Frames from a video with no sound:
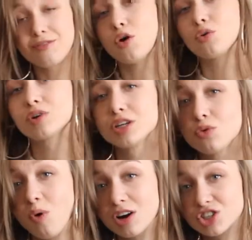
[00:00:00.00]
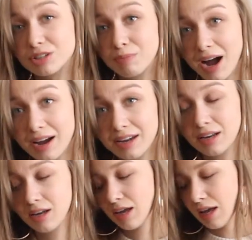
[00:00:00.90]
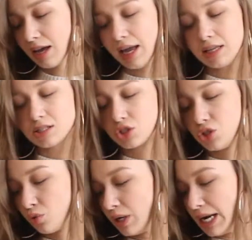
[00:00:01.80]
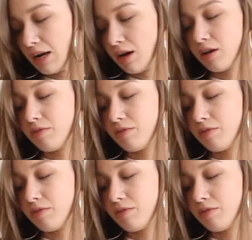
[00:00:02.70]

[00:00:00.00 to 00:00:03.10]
have already washed mine. It's doing